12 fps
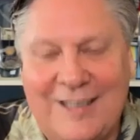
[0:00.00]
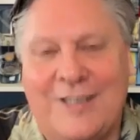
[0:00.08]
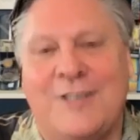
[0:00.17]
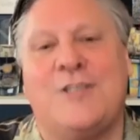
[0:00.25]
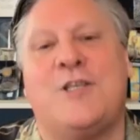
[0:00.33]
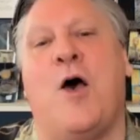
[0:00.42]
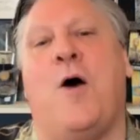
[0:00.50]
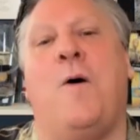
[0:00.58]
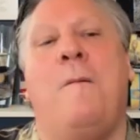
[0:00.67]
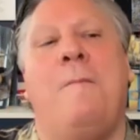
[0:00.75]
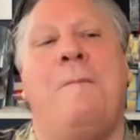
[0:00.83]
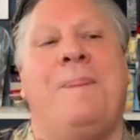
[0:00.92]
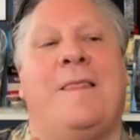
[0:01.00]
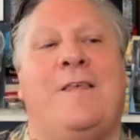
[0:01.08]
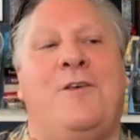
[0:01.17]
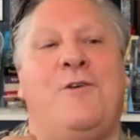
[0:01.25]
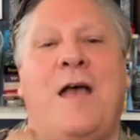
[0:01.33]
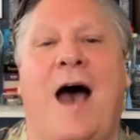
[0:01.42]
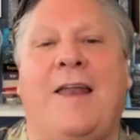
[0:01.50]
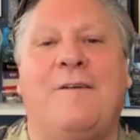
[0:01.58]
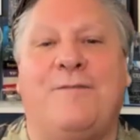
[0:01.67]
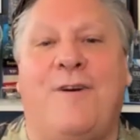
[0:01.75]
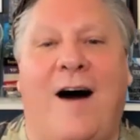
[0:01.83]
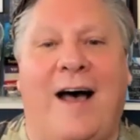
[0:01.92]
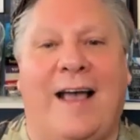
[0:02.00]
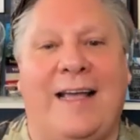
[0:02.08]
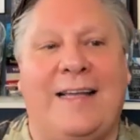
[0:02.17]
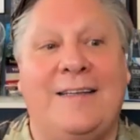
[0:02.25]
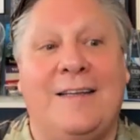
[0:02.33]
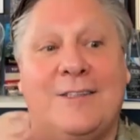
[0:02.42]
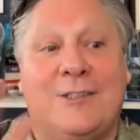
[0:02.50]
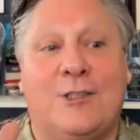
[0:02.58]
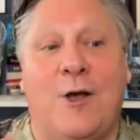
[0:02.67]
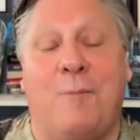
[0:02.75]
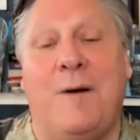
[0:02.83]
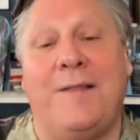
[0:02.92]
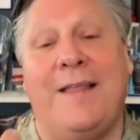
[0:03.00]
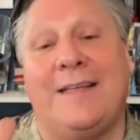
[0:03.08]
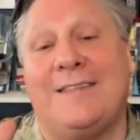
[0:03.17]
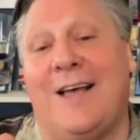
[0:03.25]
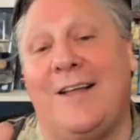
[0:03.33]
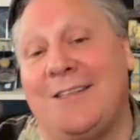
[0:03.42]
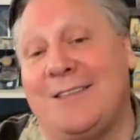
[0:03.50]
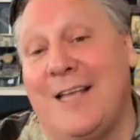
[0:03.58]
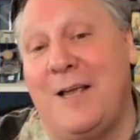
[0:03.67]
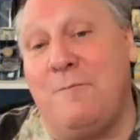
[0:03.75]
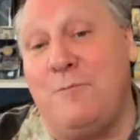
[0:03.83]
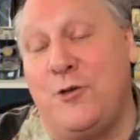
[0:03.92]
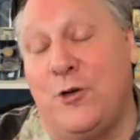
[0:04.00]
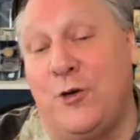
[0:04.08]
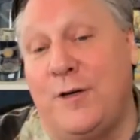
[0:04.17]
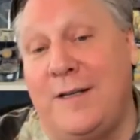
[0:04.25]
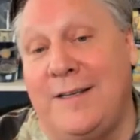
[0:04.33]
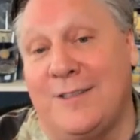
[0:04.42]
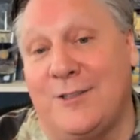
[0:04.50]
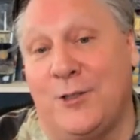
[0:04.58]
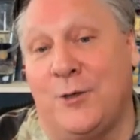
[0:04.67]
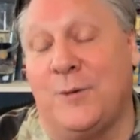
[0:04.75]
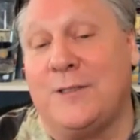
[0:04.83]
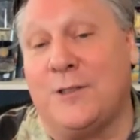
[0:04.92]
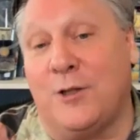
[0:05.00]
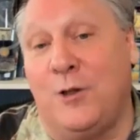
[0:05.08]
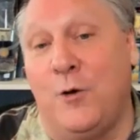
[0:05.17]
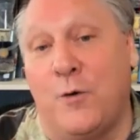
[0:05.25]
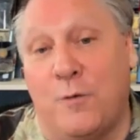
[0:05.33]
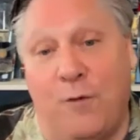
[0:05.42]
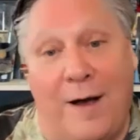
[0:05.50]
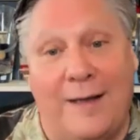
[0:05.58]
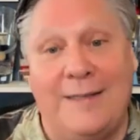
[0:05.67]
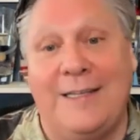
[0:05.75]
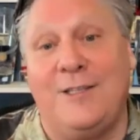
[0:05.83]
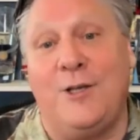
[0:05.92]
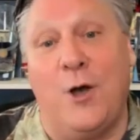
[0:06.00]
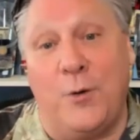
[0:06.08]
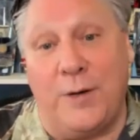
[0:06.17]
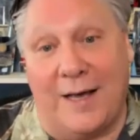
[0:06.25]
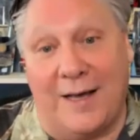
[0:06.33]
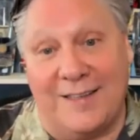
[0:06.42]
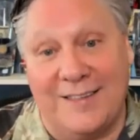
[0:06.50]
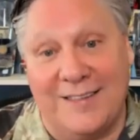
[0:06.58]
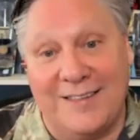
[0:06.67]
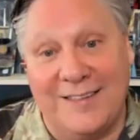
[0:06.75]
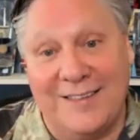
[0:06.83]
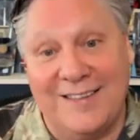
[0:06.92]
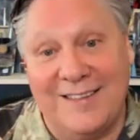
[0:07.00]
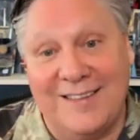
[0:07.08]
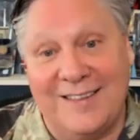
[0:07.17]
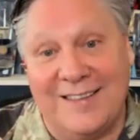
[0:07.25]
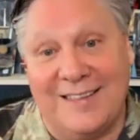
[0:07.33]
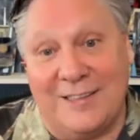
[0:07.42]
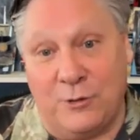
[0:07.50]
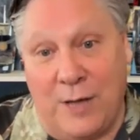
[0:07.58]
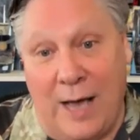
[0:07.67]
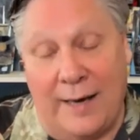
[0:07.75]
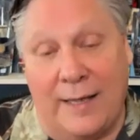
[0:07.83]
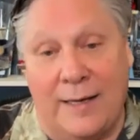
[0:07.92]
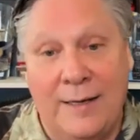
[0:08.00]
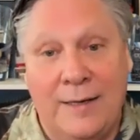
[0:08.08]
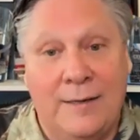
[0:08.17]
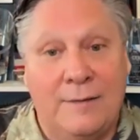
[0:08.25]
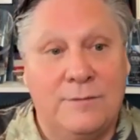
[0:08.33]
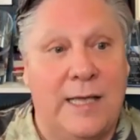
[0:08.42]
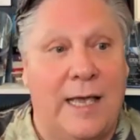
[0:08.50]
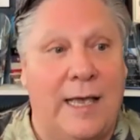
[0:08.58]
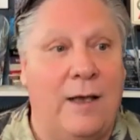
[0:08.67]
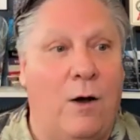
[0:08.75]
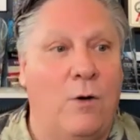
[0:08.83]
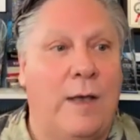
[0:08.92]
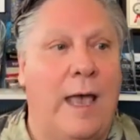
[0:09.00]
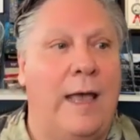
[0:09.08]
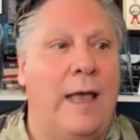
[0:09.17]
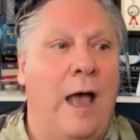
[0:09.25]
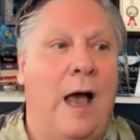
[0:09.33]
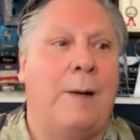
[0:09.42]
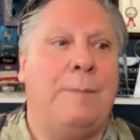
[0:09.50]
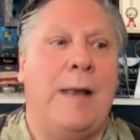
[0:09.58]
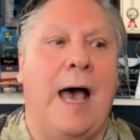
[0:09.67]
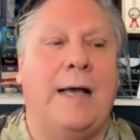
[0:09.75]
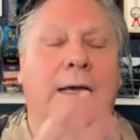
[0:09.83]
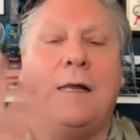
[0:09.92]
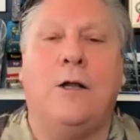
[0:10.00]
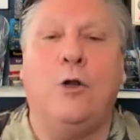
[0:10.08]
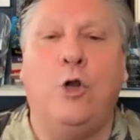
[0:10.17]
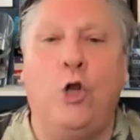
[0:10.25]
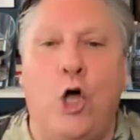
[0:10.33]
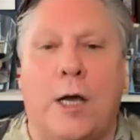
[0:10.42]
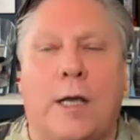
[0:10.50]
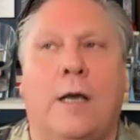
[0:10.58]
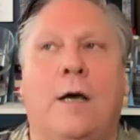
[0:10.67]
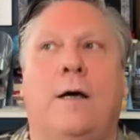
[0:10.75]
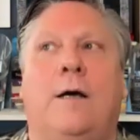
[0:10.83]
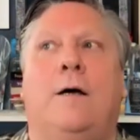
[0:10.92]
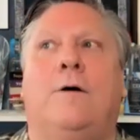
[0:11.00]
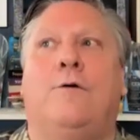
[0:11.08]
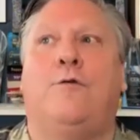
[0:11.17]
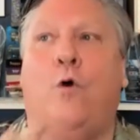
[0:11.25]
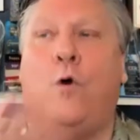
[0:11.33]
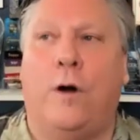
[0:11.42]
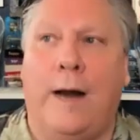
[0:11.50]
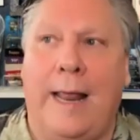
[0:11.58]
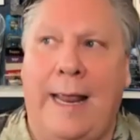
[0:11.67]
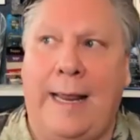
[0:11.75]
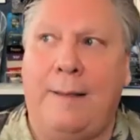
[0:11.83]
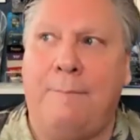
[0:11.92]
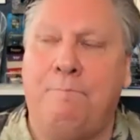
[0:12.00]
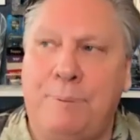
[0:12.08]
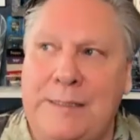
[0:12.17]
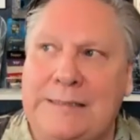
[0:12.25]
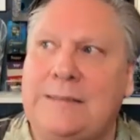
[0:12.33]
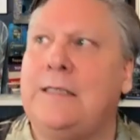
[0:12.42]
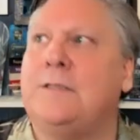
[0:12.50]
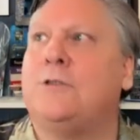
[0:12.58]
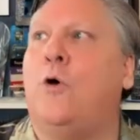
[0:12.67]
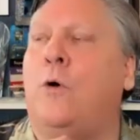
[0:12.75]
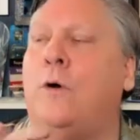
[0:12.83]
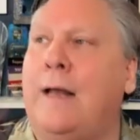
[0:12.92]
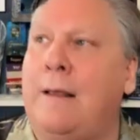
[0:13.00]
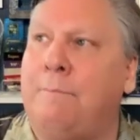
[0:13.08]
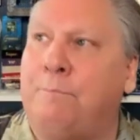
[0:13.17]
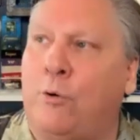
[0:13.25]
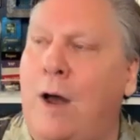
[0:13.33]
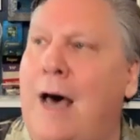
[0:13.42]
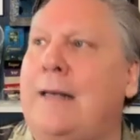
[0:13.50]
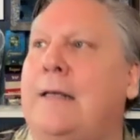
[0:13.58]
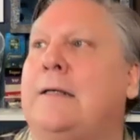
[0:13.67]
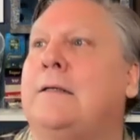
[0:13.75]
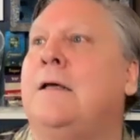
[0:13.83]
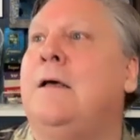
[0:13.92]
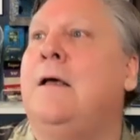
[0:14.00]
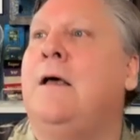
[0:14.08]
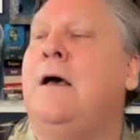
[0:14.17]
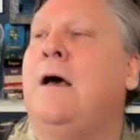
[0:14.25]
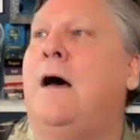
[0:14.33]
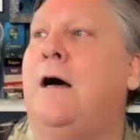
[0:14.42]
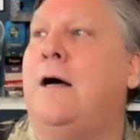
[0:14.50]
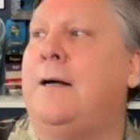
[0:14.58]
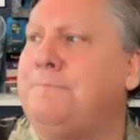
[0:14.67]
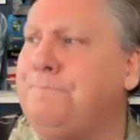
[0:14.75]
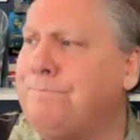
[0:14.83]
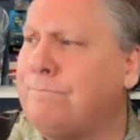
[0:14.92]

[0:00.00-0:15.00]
So you got to find someone that's on the same journey as you, as Luke finding Yoda. You got to say, okay, I'm not going to look for a business or a product, a